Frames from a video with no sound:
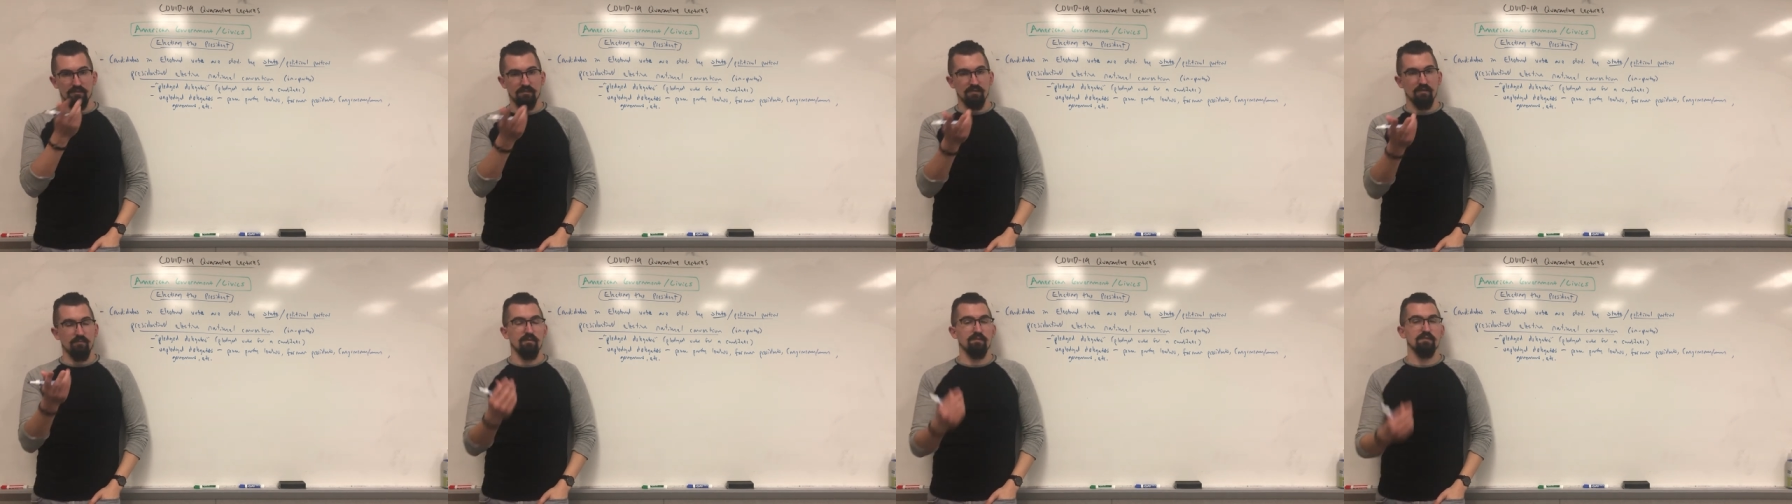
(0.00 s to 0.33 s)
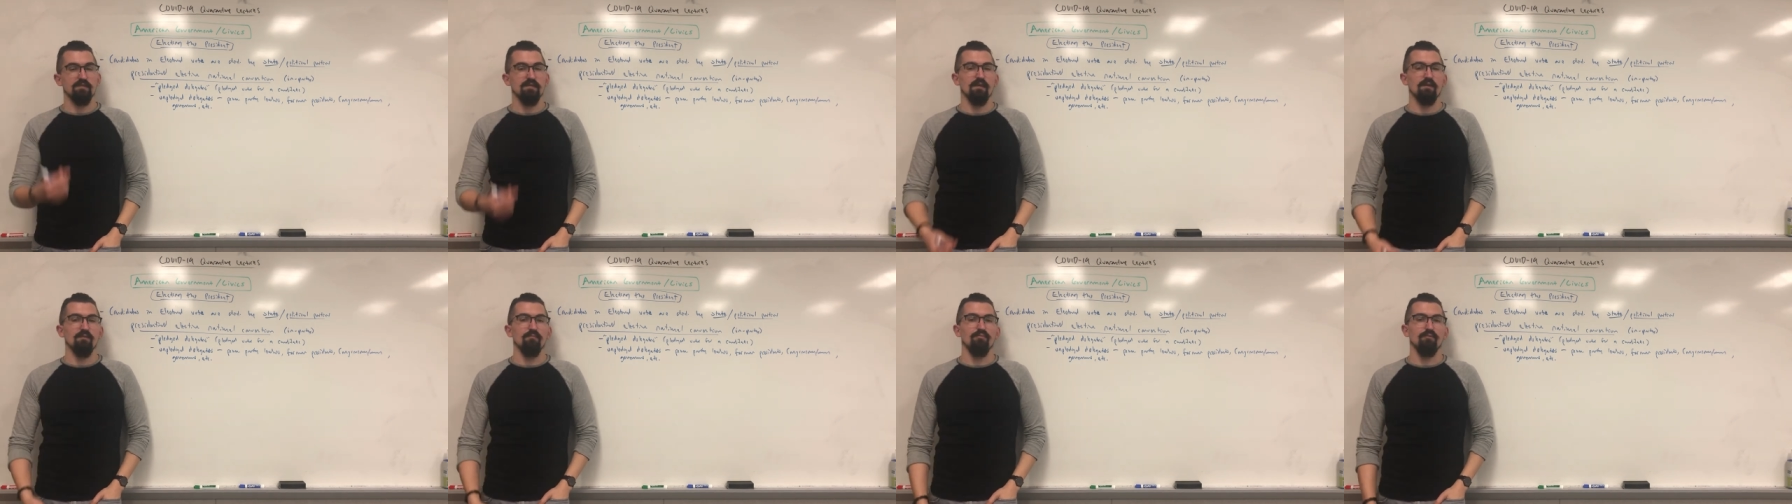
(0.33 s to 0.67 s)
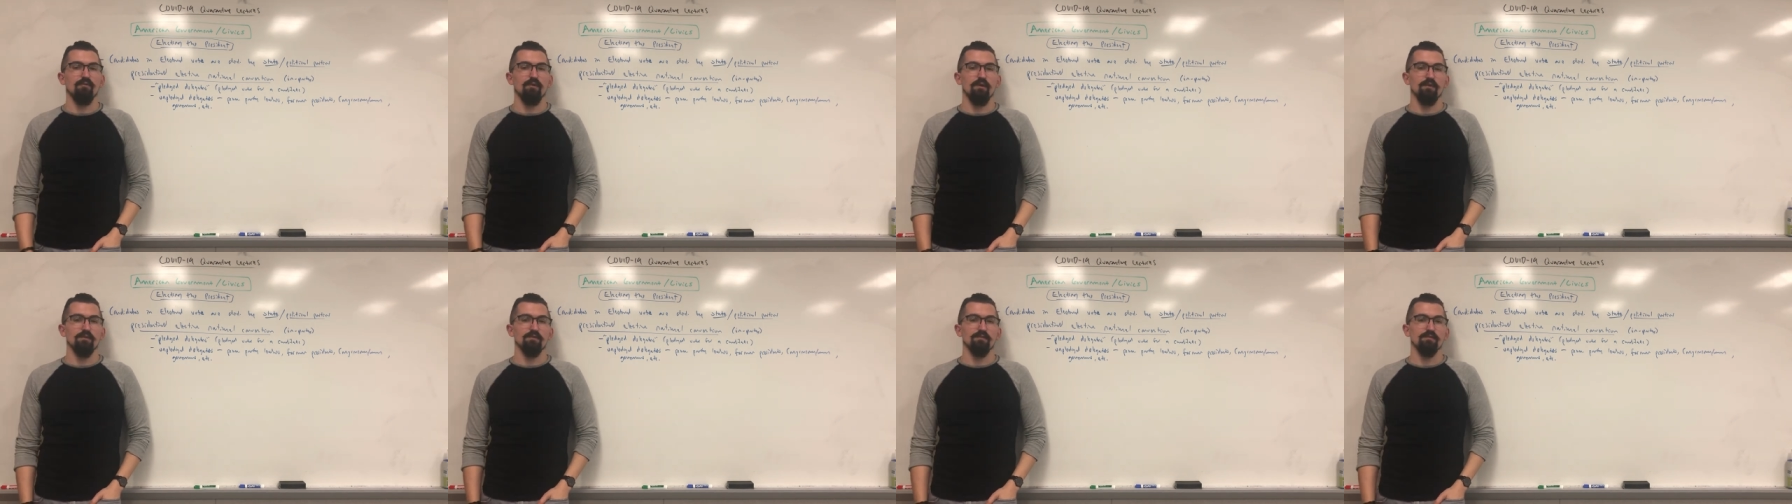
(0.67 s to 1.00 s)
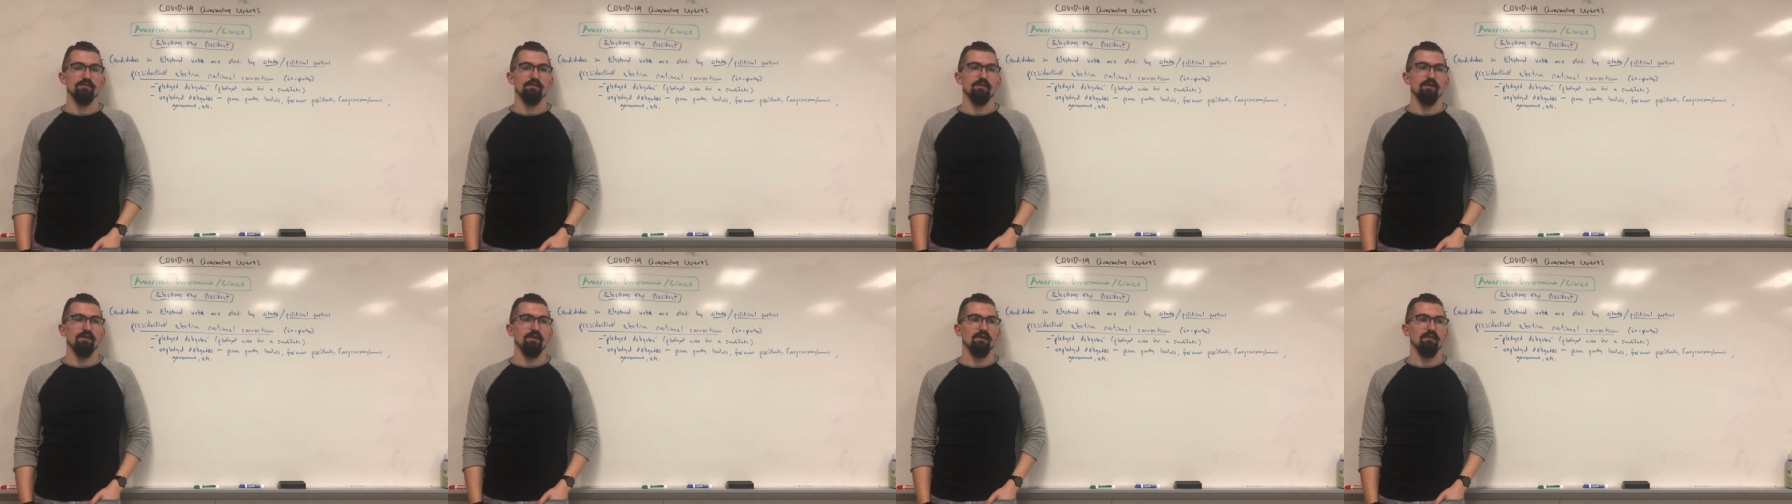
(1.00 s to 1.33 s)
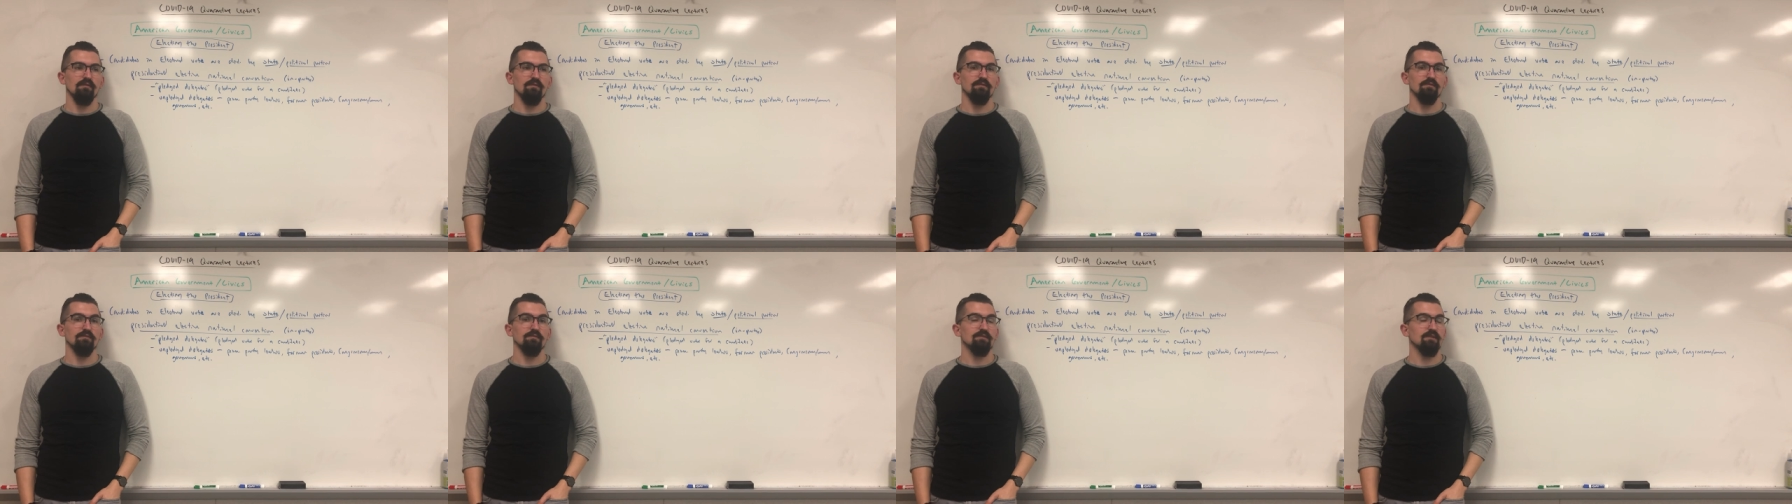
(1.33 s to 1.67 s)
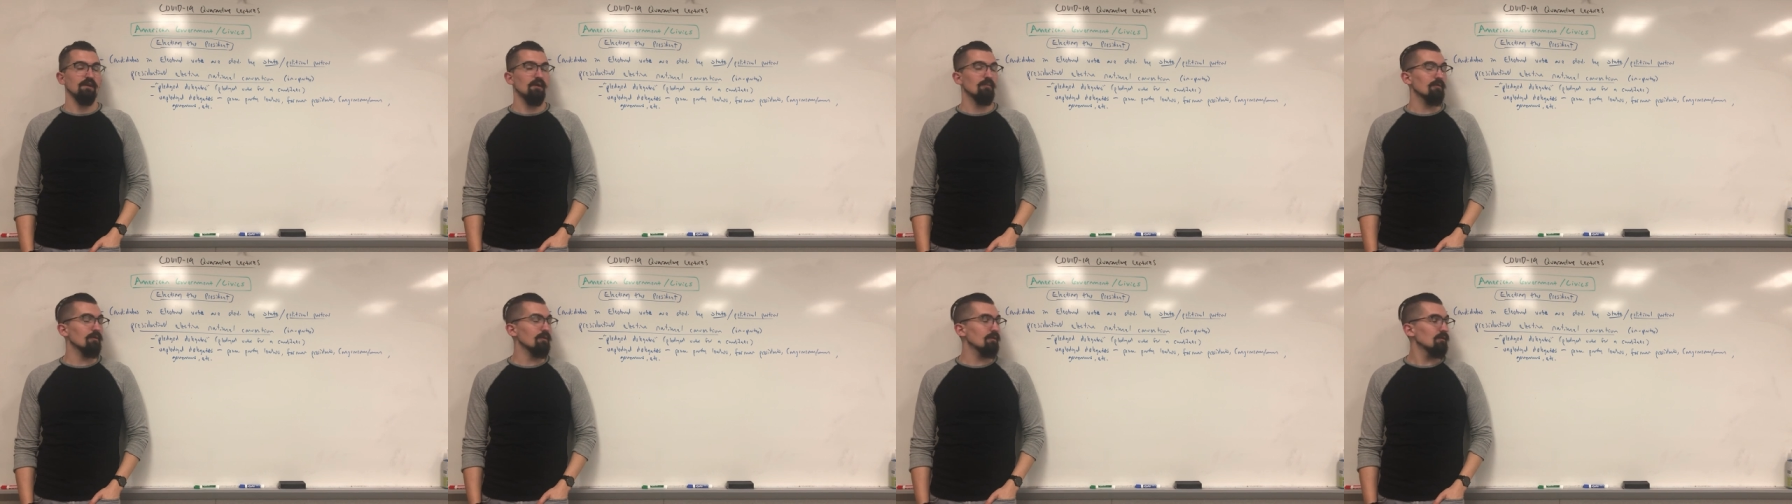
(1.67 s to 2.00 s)
is going to be taking place this
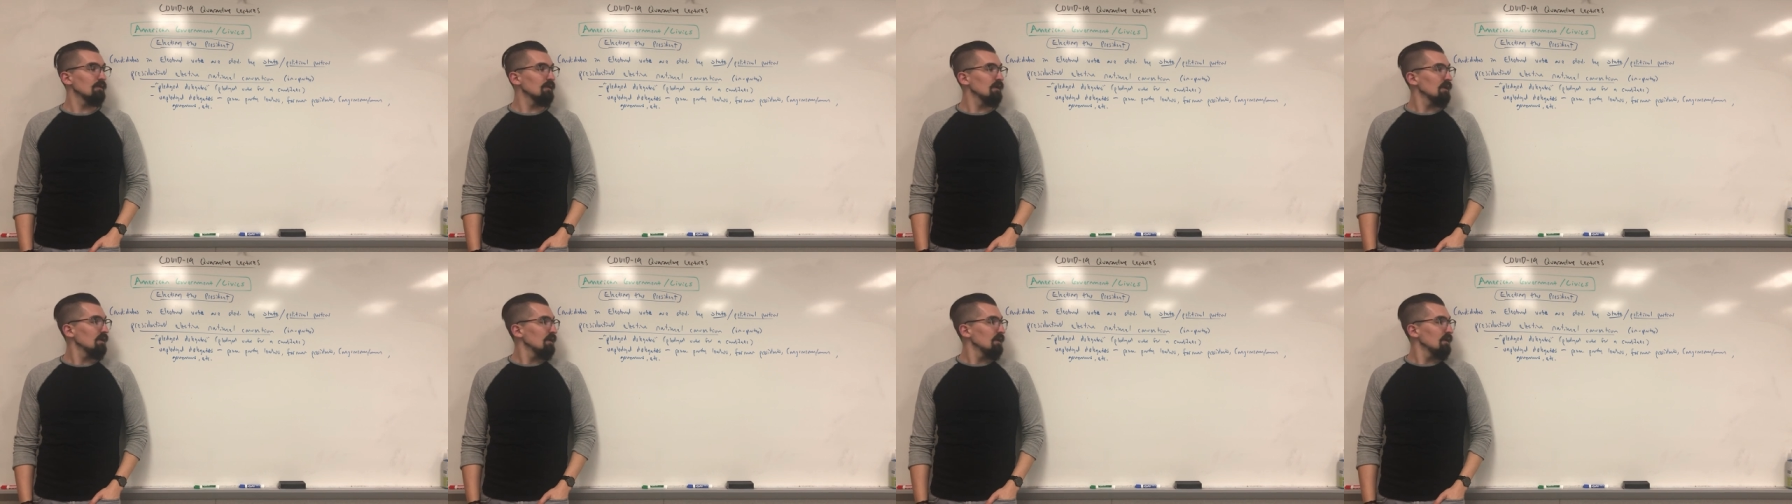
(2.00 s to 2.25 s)
summer.